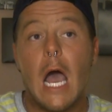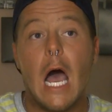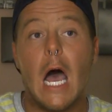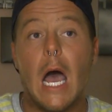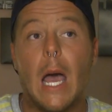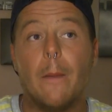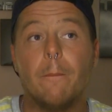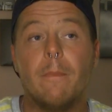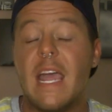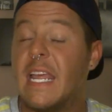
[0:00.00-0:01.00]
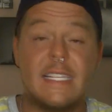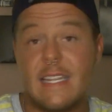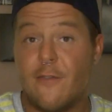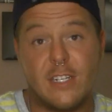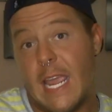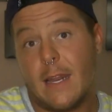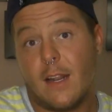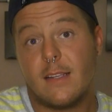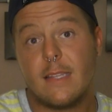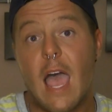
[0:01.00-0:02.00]
And he's never tanned
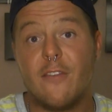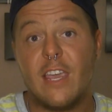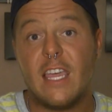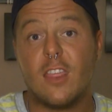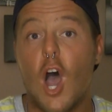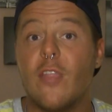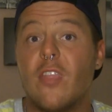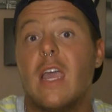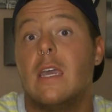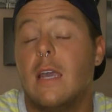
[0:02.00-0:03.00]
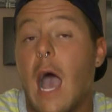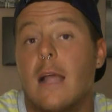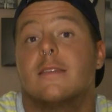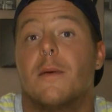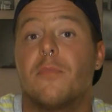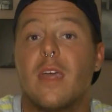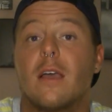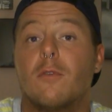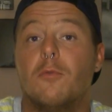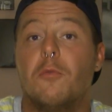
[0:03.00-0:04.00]
in his life. He thought that he got something
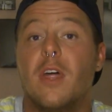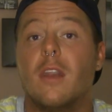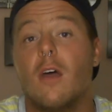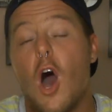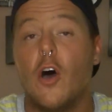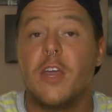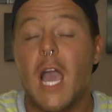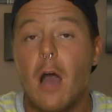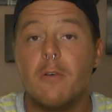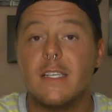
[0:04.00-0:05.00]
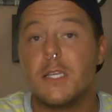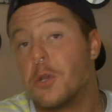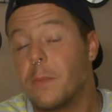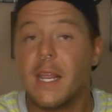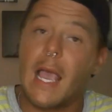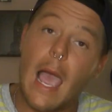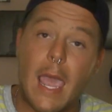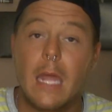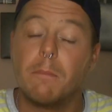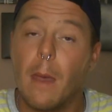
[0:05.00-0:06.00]
when all he got was a little bit of
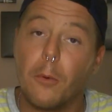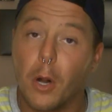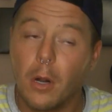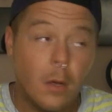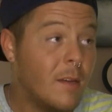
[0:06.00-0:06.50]
cayenne pepper.